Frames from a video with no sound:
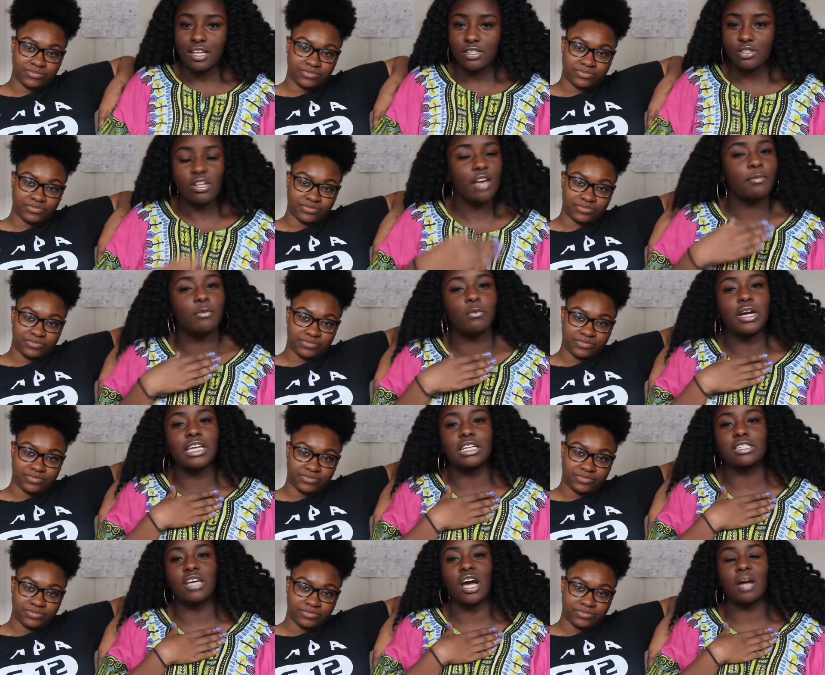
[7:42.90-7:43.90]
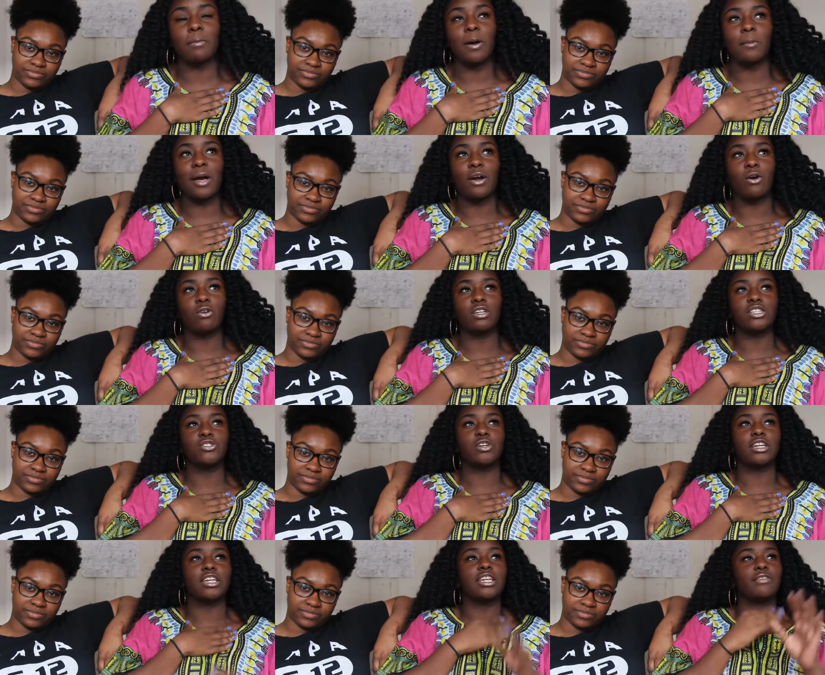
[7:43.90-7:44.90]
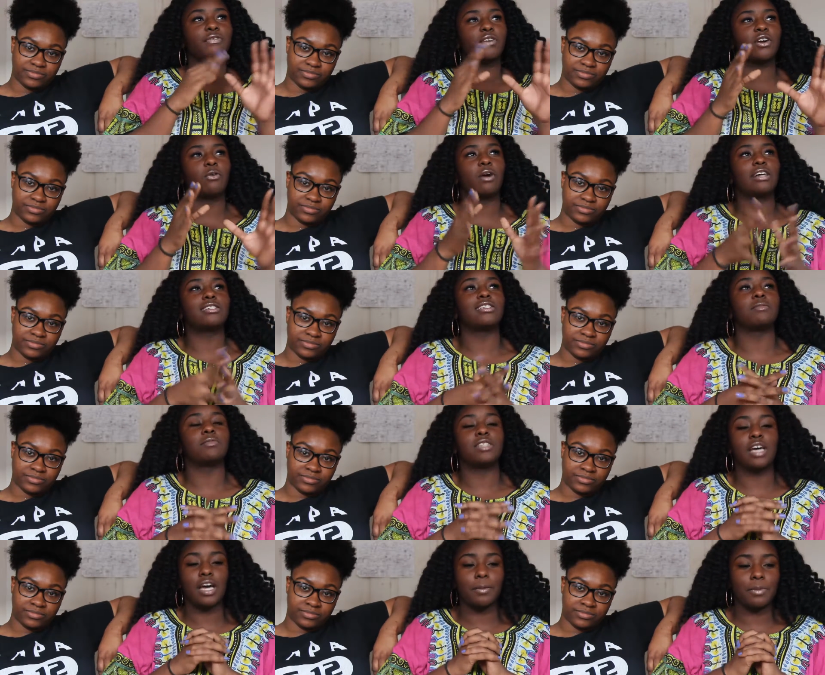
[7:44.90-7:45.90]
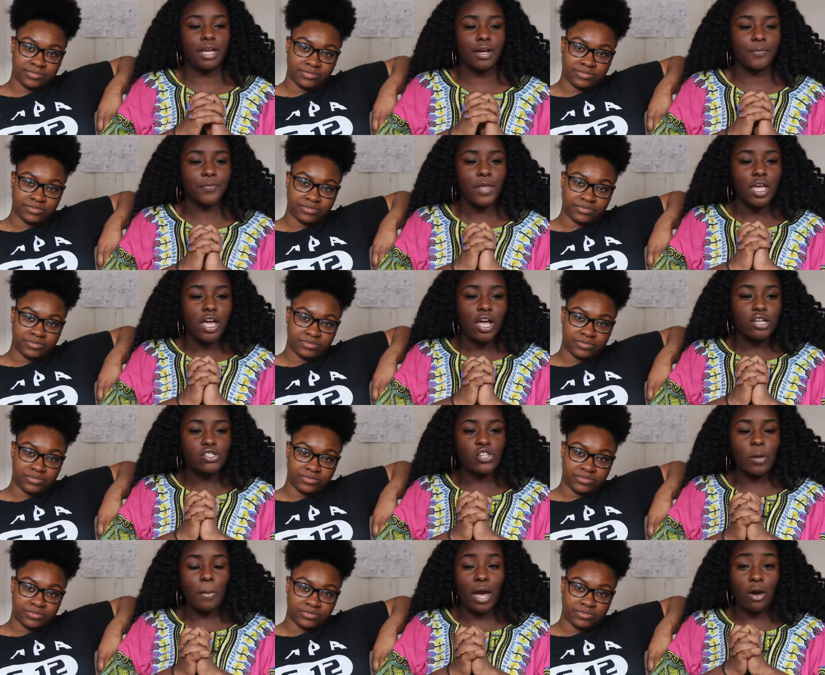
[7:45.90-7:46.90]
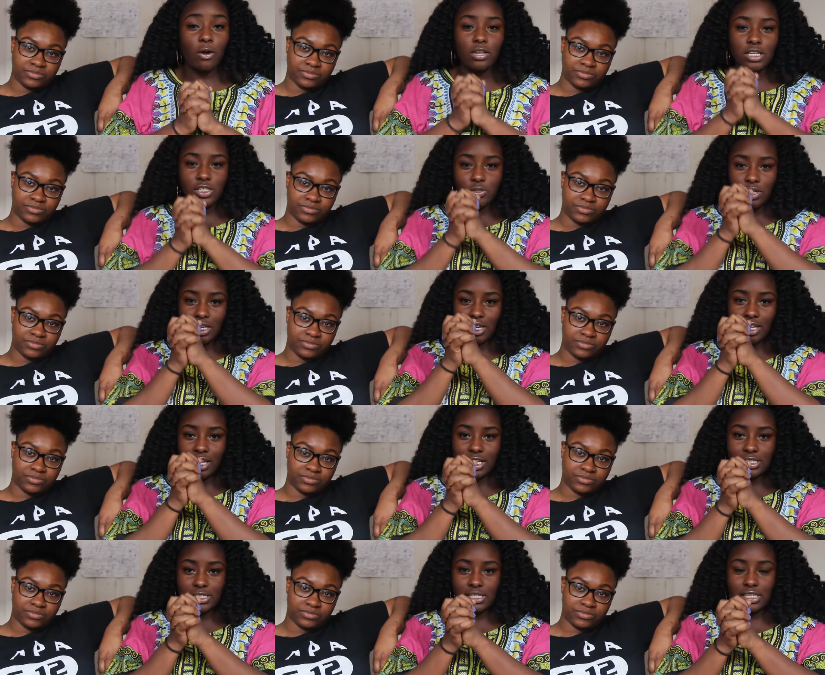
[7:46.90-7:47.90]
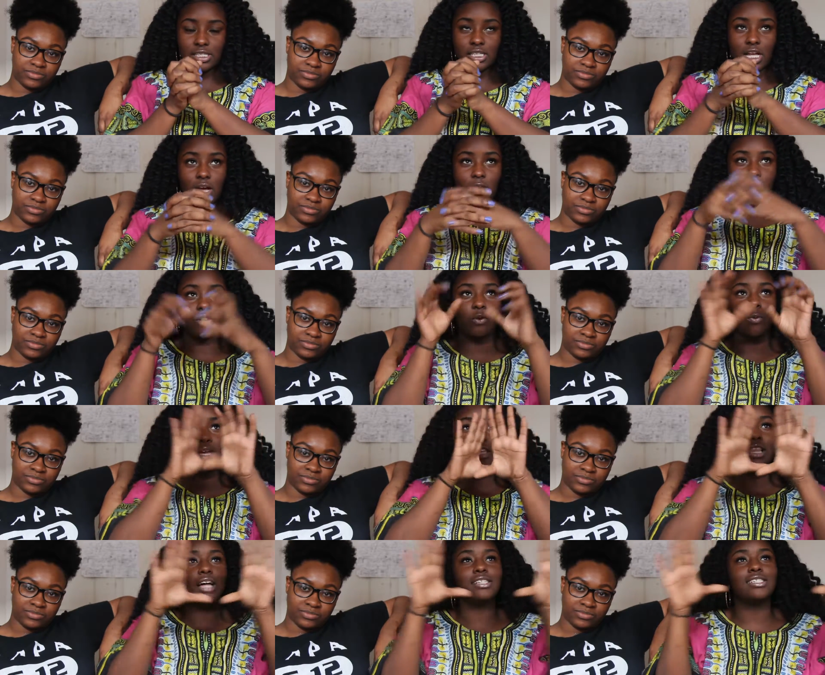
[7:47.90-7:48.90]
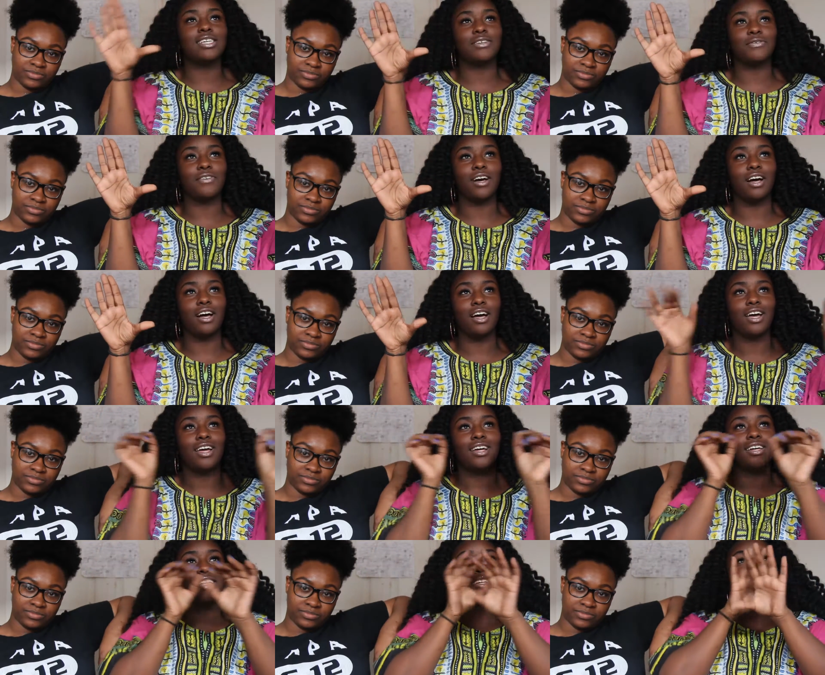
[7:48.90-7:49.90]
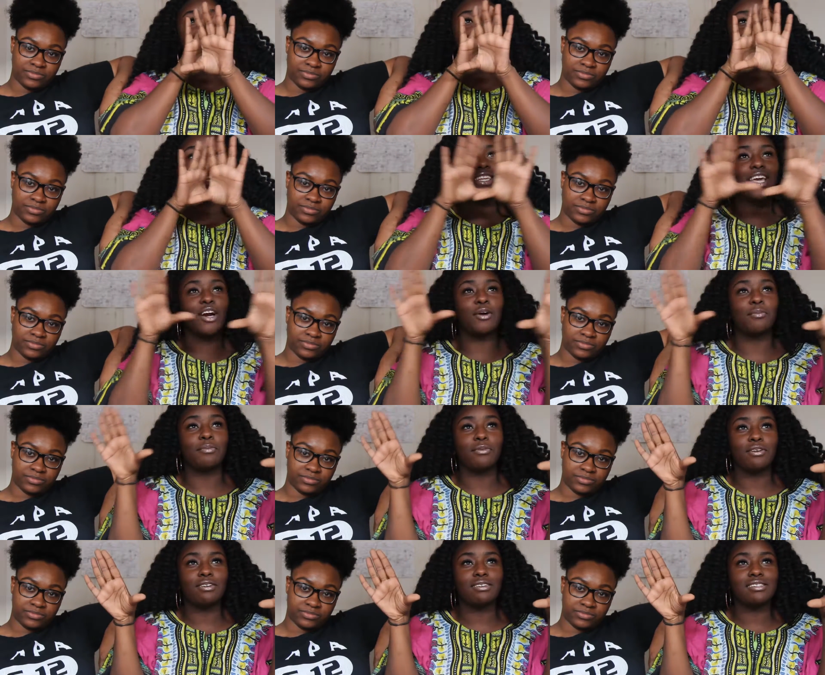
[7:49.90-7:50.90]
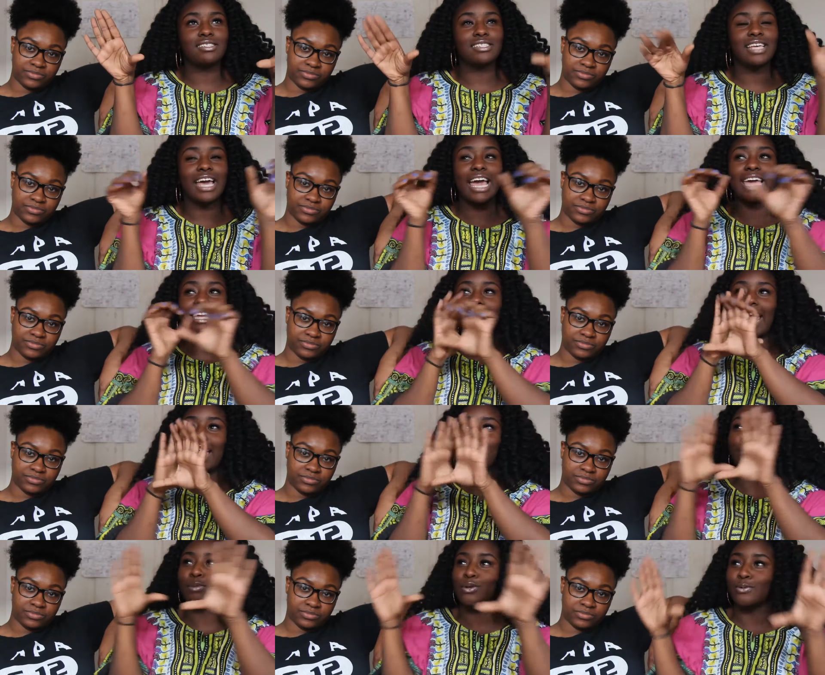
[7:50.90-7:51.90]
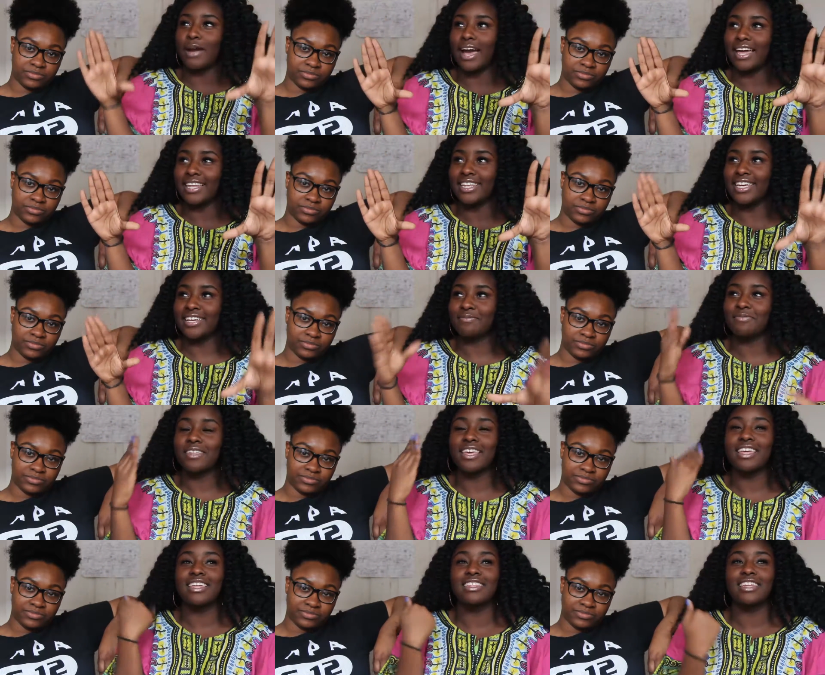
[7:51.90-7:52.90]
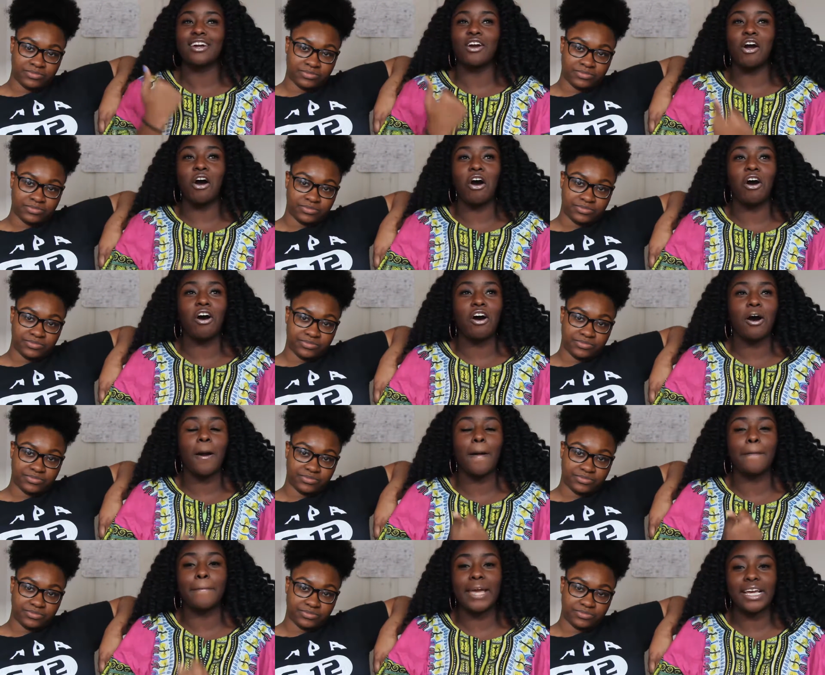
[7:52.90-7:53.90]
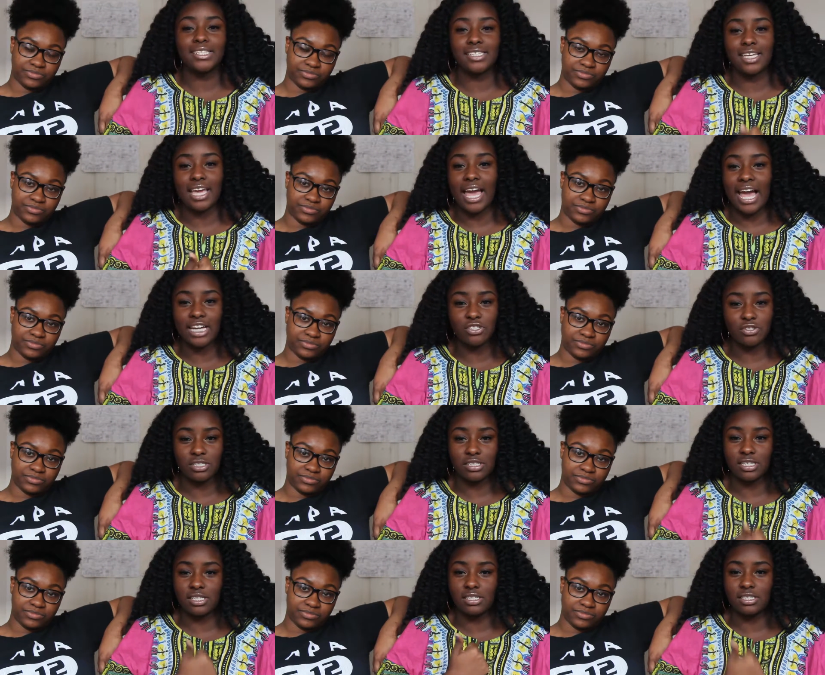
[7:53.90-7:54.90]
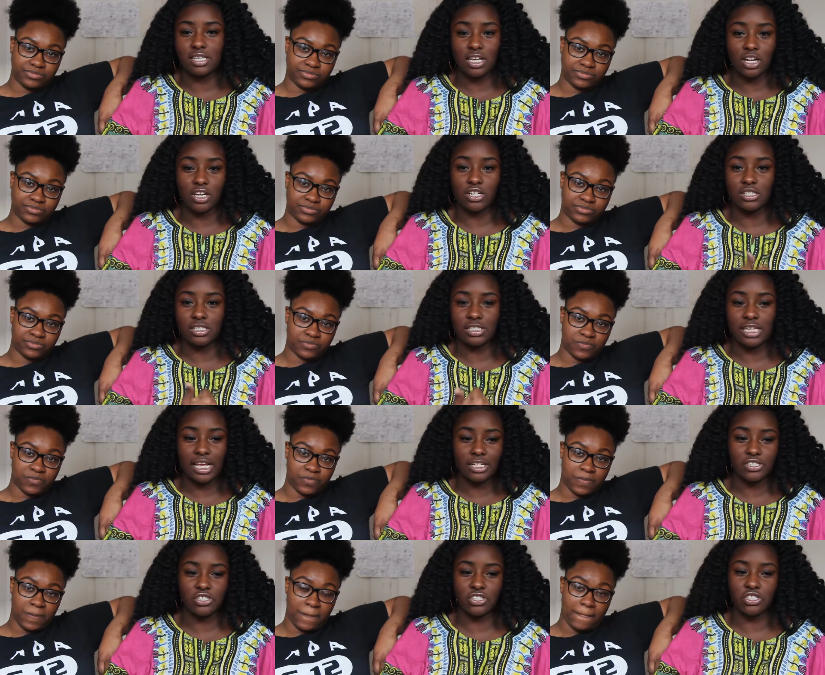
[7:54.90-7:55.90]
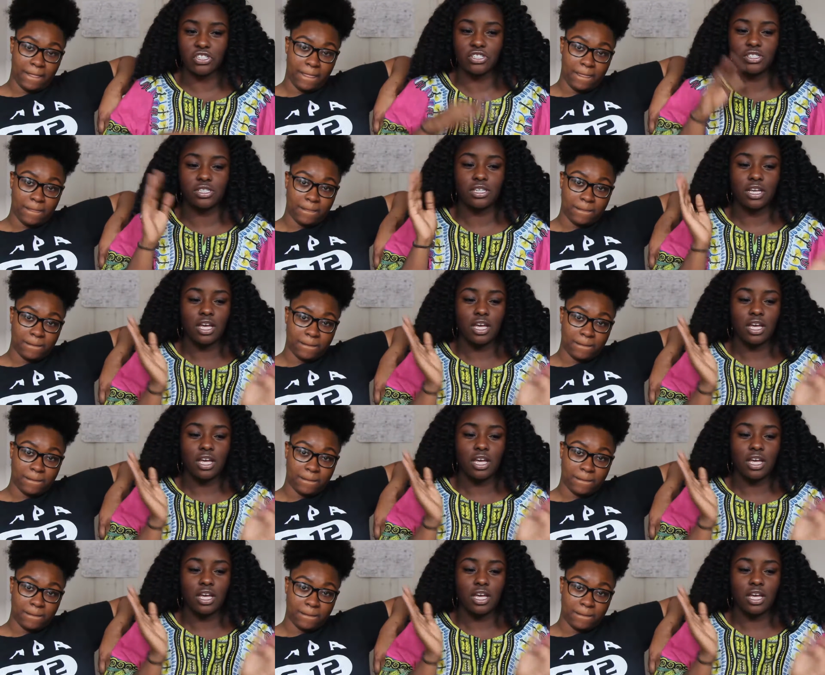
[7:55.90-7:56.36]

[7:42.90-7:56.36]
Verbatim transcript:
Speaker 1: so i've been waiting to talk about my holy trinity for quite some time now so my holy trinity consists of queen latifah danielle brooks and amber riley they're all amazing actresses singers dancers